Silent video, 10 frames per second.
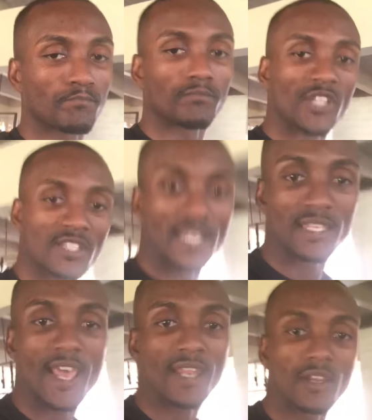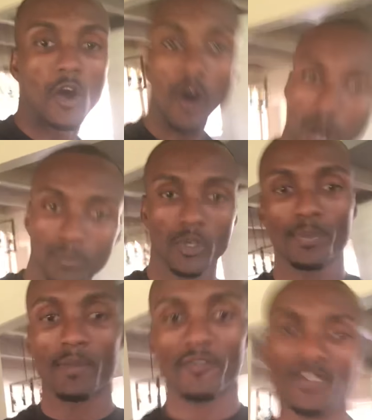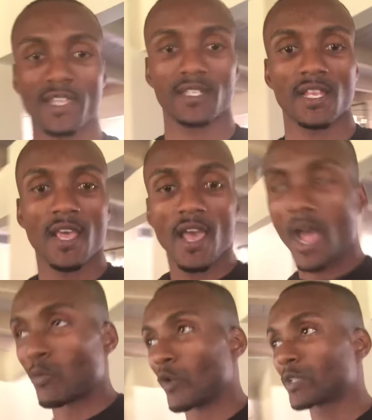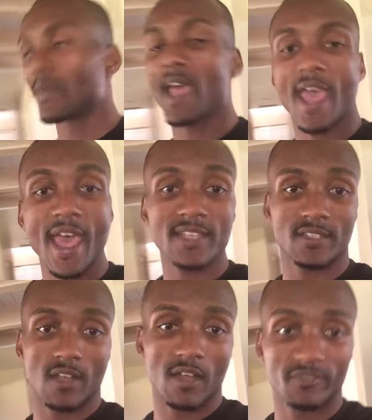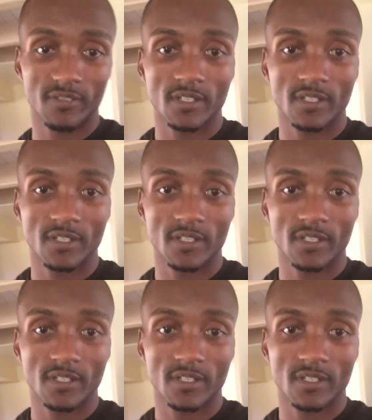Just like that. All blew up in my face. I worked my ass off.